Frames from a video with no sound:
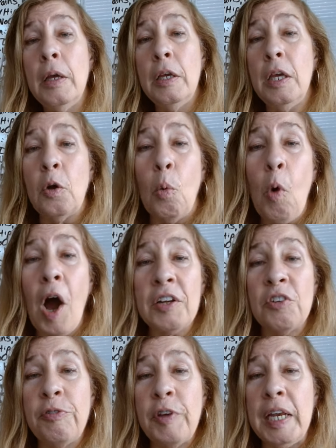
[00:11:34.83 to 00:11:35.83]
you know,
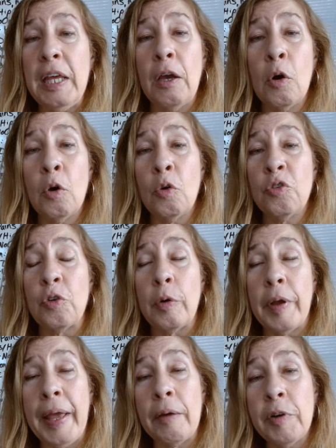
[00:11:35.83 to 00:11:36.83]
watch videos or
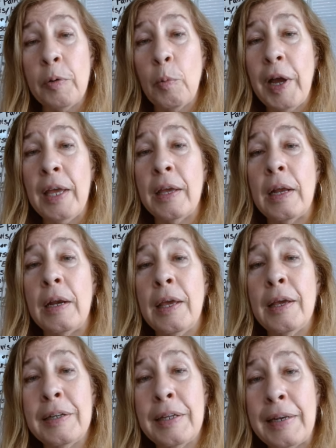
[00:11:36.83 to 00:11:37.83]
have an
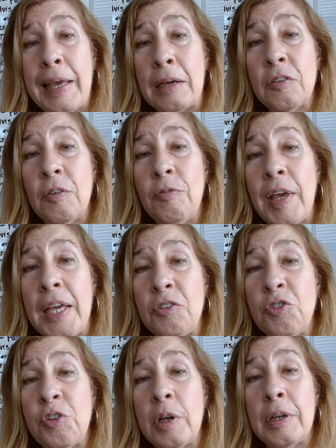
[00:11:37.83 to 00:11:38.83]
awakening and an
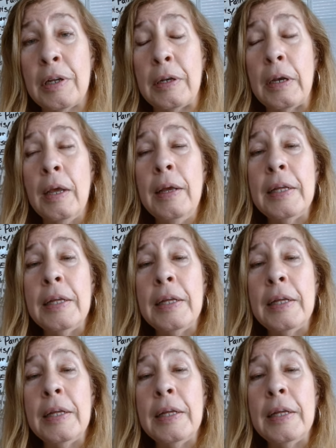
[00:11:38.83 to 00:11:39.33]
activation and